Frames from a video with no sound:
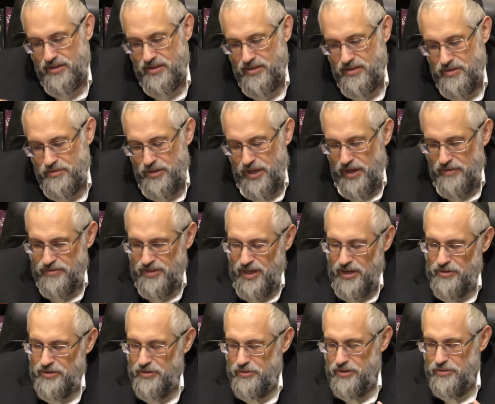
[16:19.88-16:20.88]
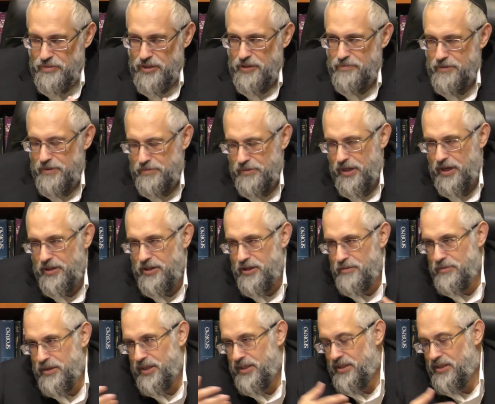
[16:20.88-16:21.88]
so we have now these wicked people that are
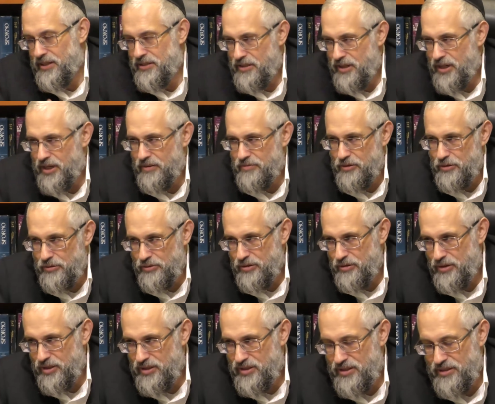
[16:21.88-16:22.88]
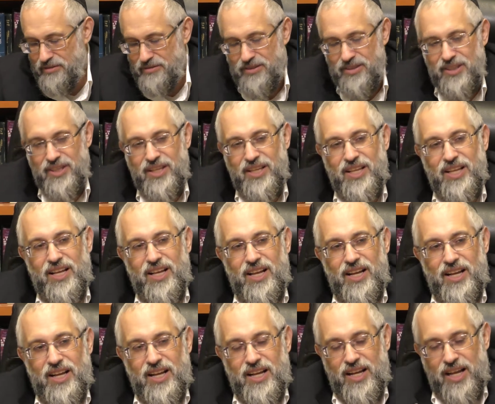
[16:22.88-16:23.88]
coming into the side of Yehuda also.
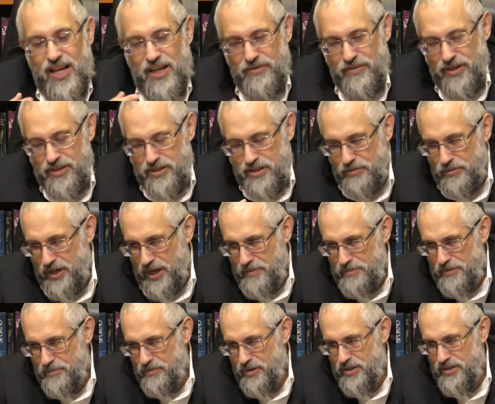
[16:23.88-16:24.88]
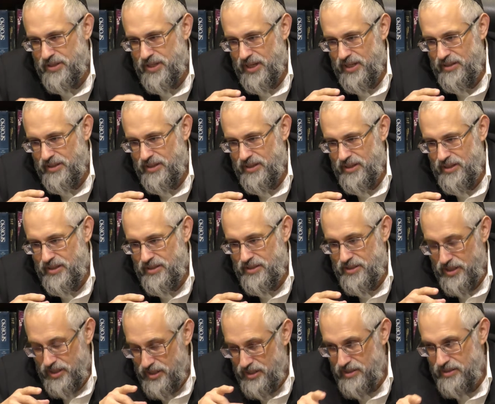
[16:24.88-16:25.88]
Eventually what happened was that
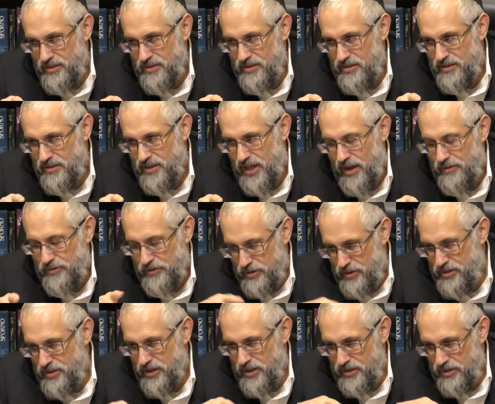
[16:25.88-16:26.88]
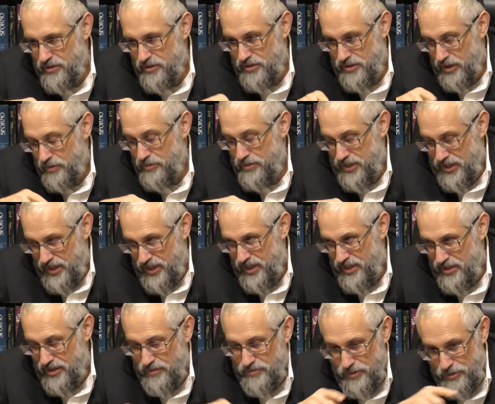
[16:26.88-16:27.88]
she, after her son was the
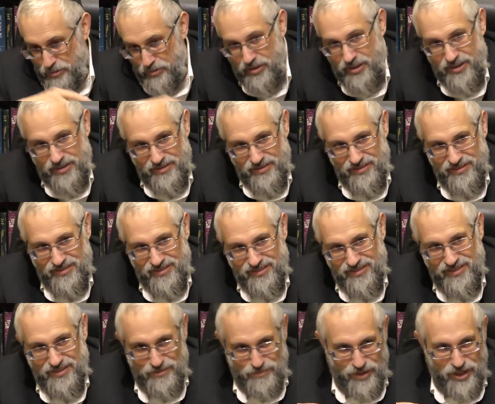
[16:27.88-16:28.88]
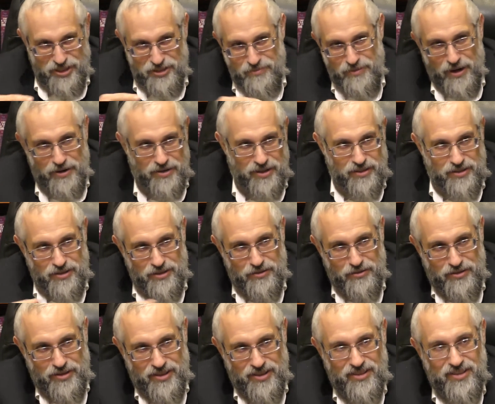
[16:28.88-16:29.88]
king of Yehuda, right, she married into
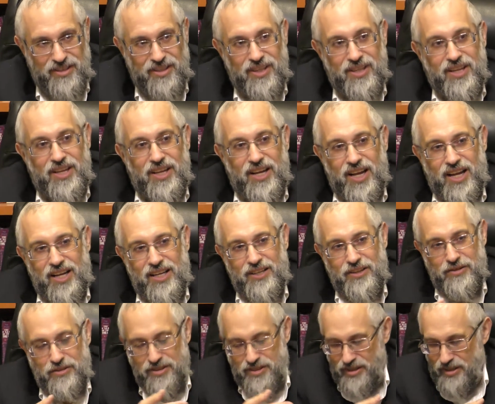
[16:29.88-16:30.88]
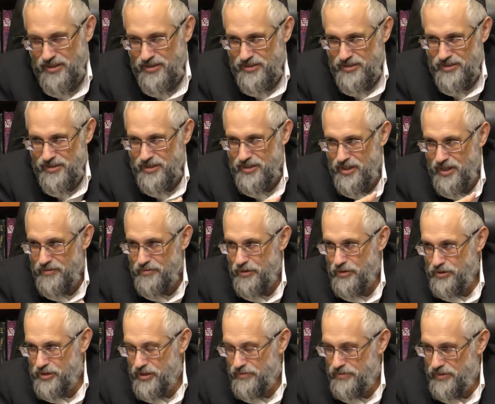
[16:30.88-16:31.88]
Yehuda. And her son, the son of
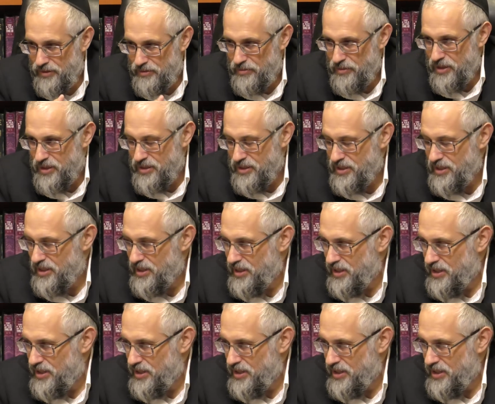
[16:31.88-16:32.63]
Yehoshaphat, was